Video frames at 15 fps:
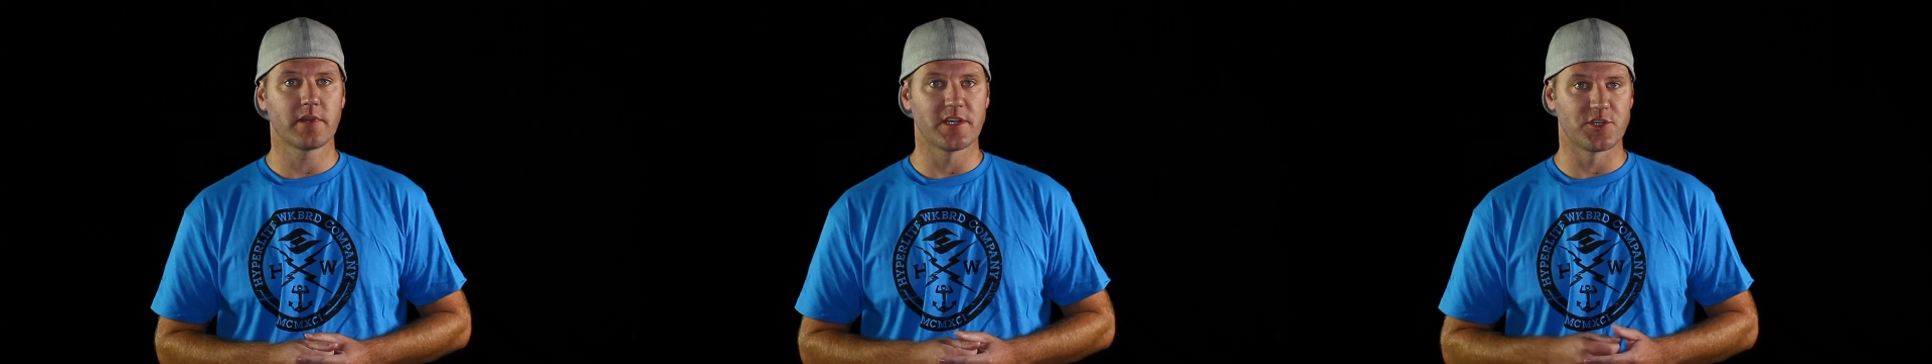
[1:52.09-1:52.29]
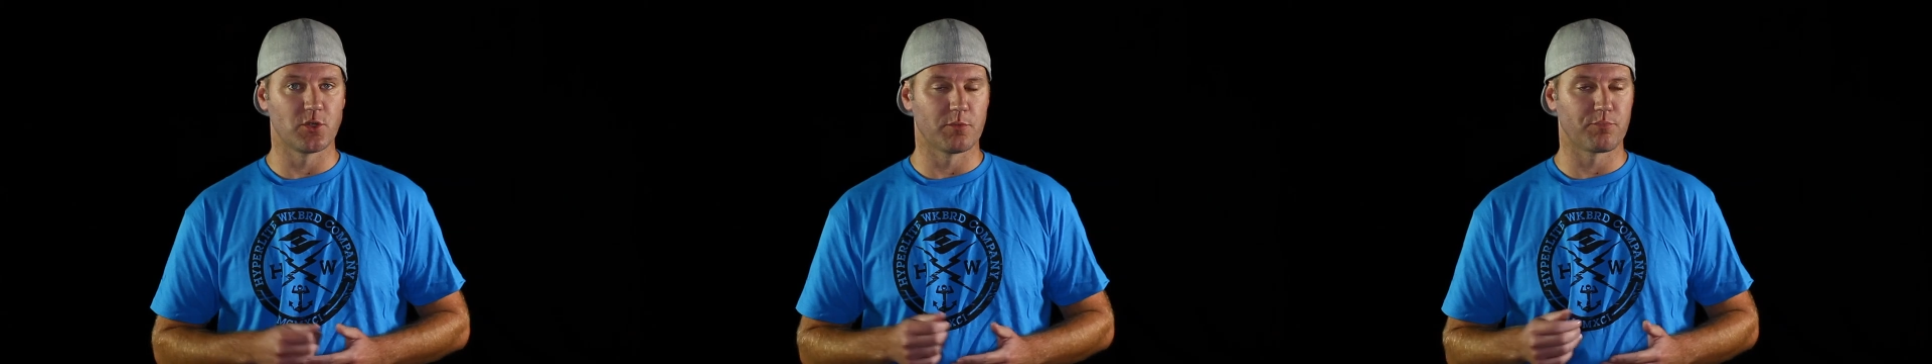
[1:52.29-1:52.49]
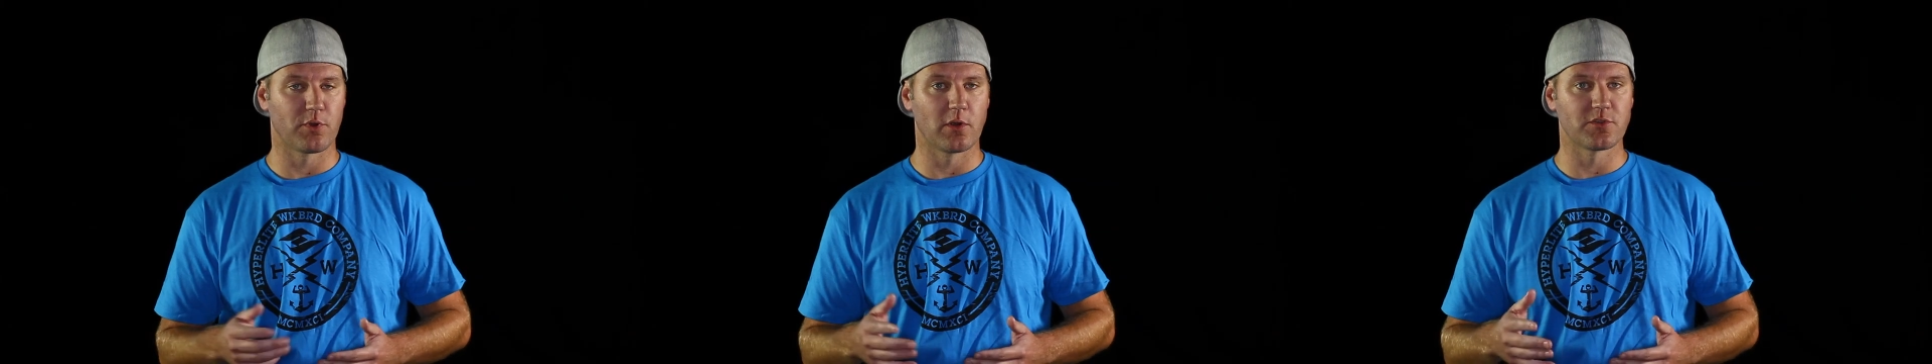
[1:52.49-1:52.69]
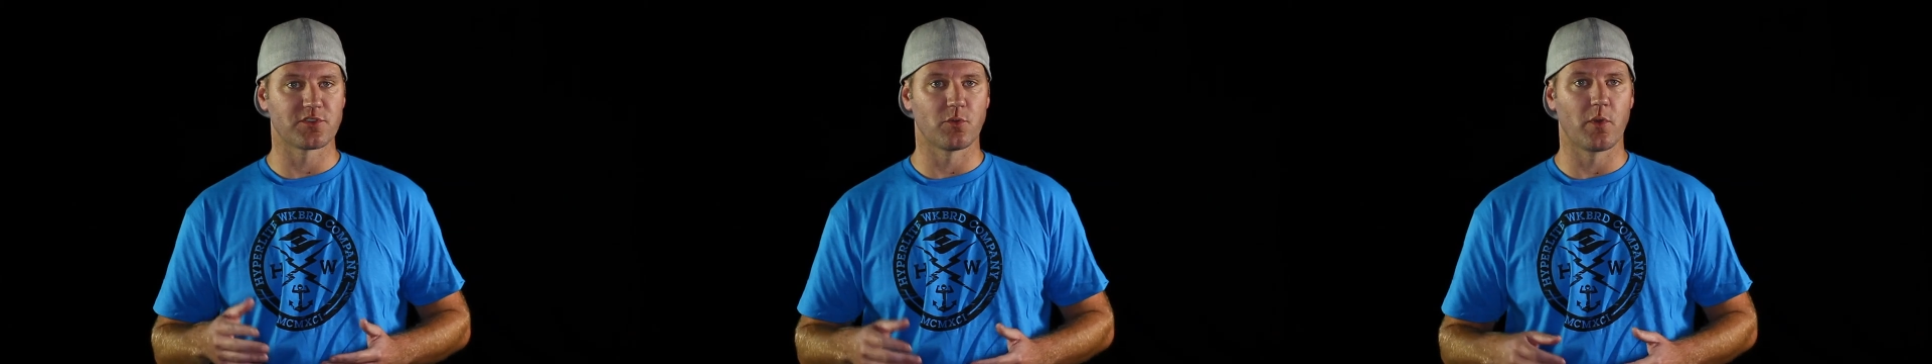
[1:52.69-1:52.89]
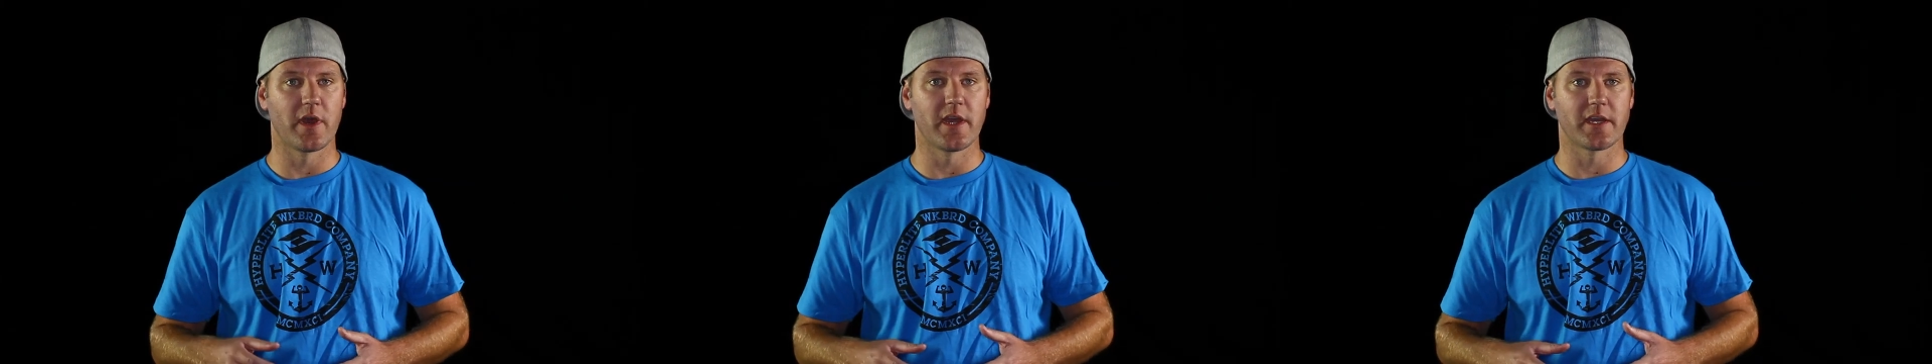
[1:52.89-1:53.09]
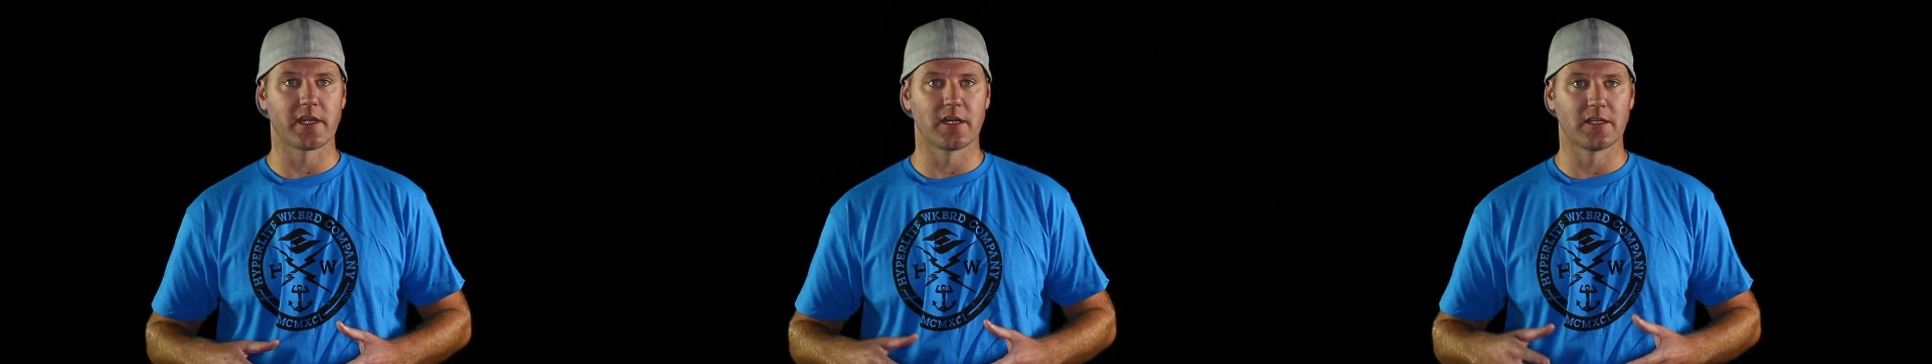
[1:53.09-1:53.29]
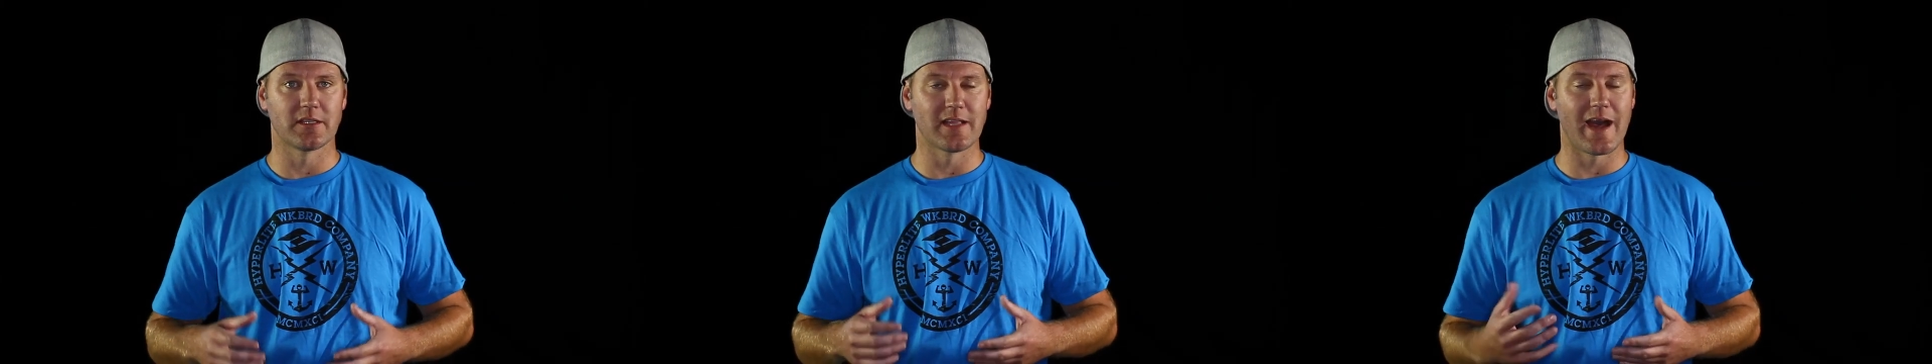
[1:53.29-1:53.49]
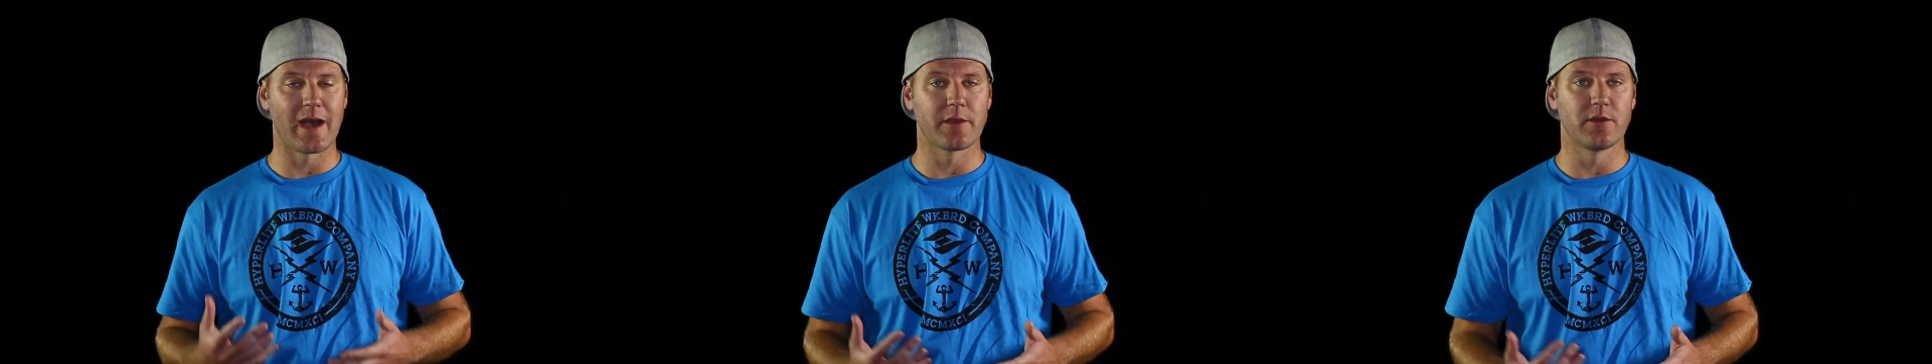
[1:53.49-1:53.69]
as you approach the wake and
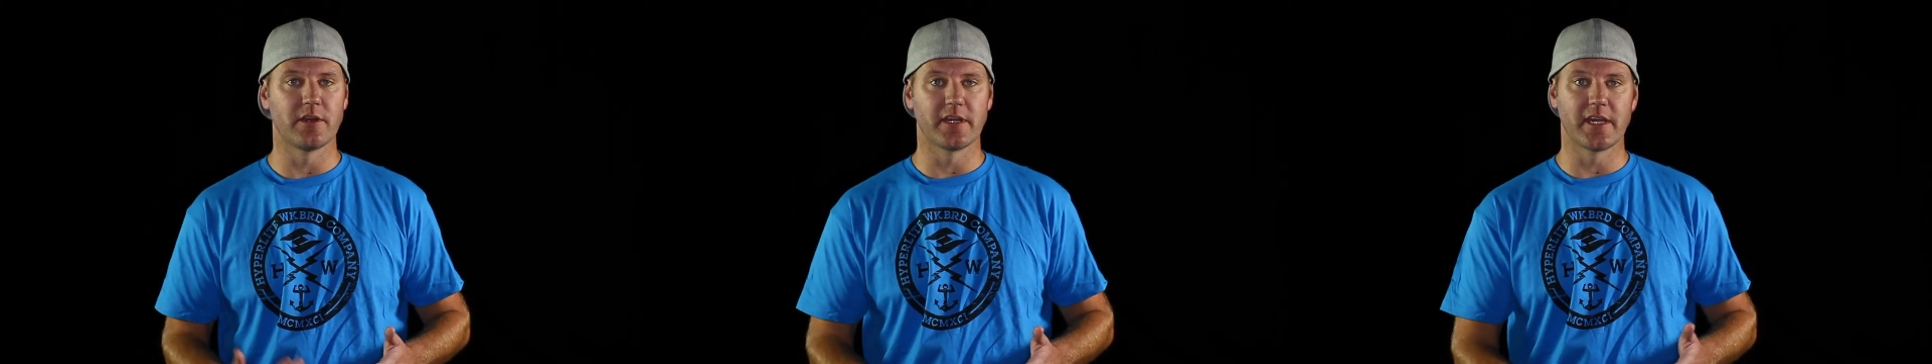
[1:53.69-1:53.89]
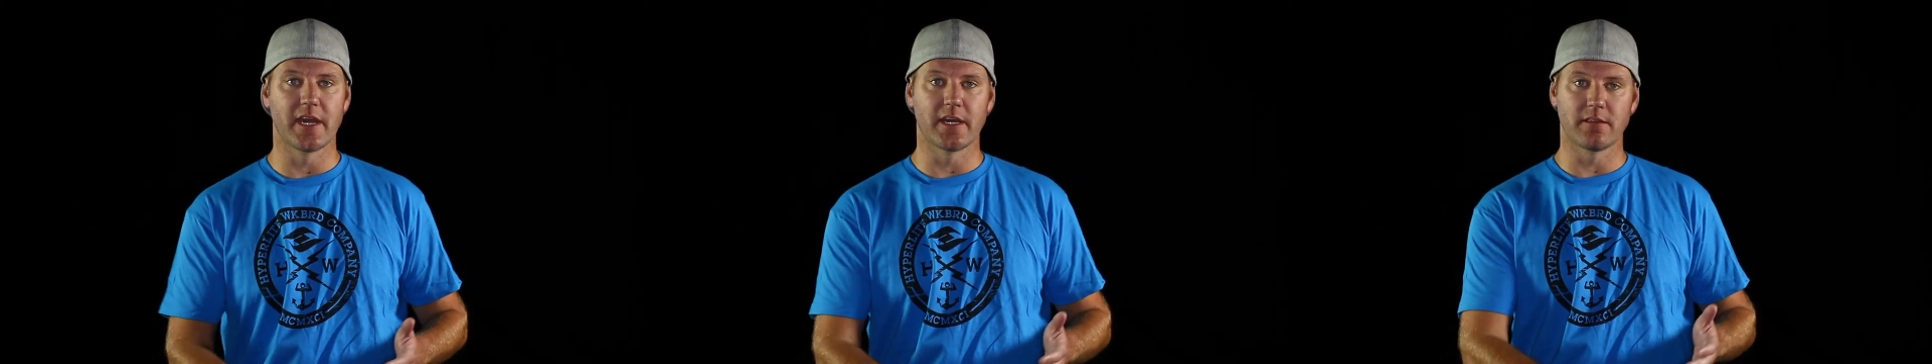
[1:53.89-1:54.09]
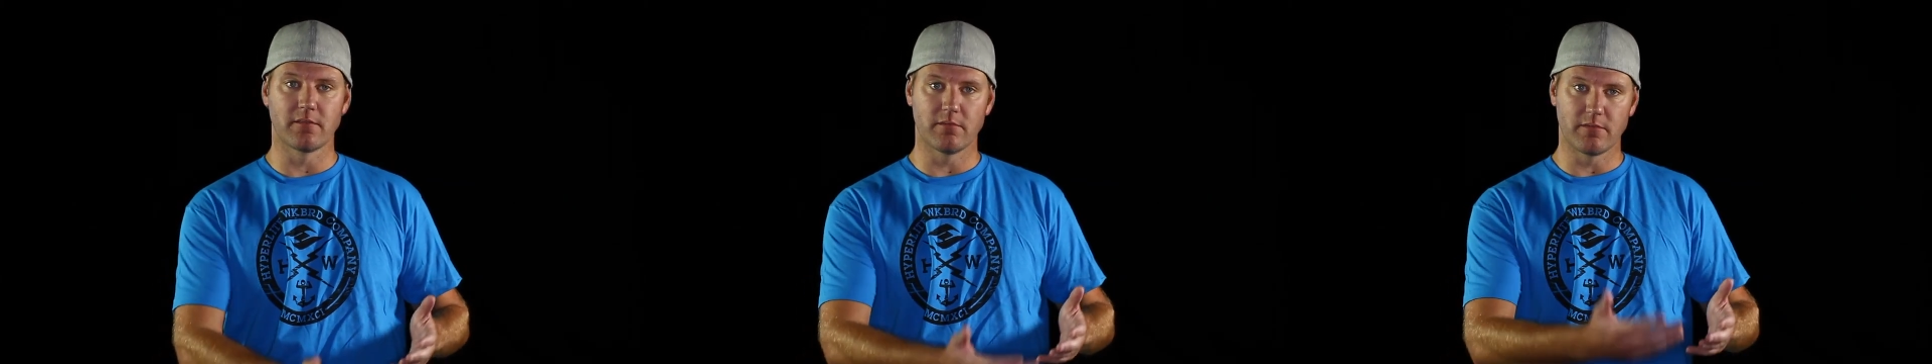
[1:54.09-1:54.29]
allow you to get